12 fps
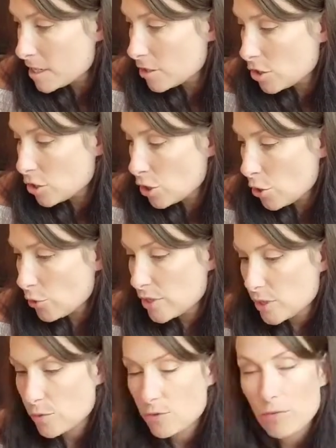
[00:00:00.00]
So
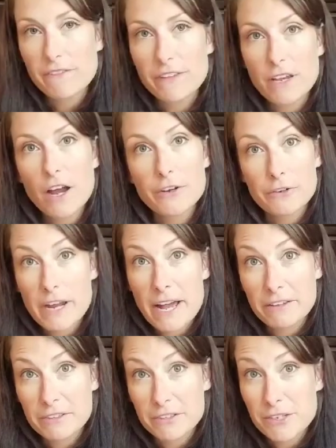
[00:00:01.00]
this was roughly
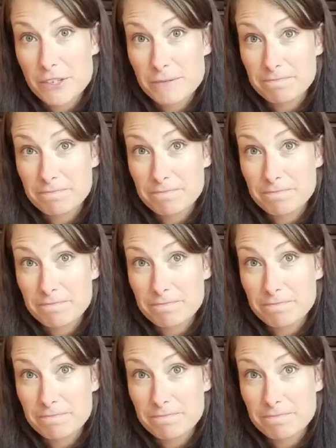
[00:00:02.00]
$100.